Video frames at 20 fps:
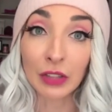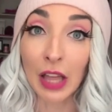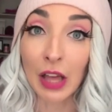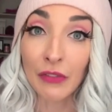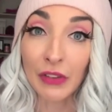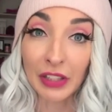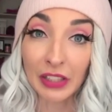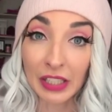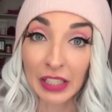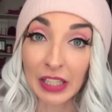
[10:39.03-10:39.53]

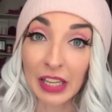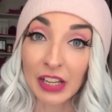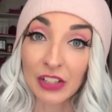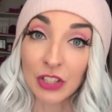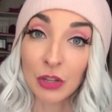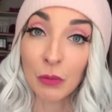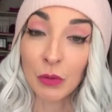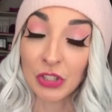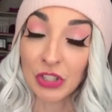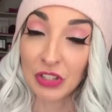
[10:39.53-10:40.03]
love and
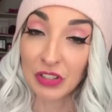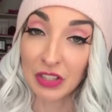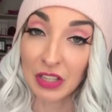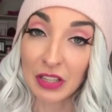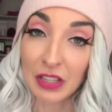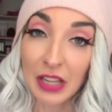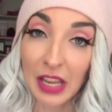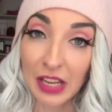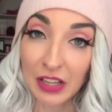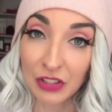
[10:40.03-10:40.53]
connection, which is the
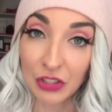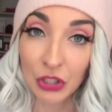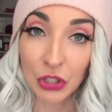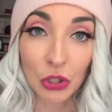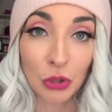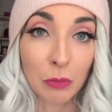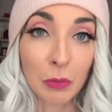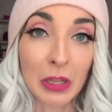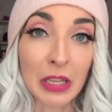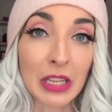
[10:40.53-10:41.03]
next
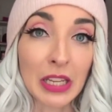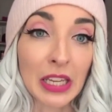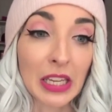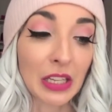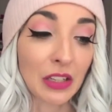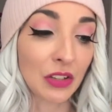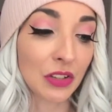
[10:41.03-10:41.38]
human need.